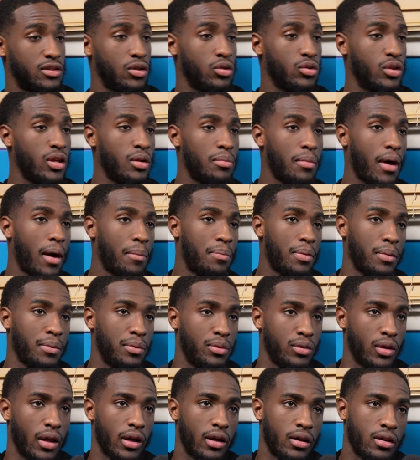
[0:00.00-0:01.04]
told you mad
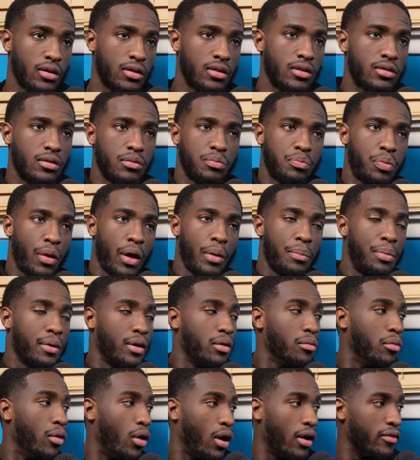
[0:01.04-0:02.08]
people, like, playing
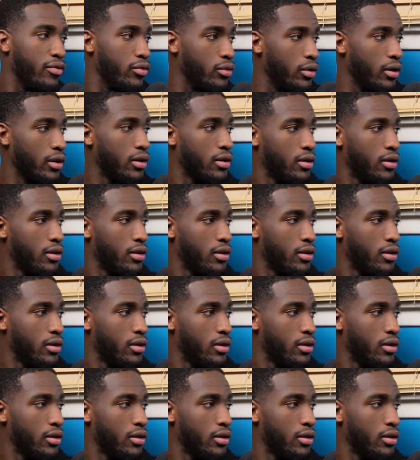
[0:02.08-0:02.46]
pickleball everywhere.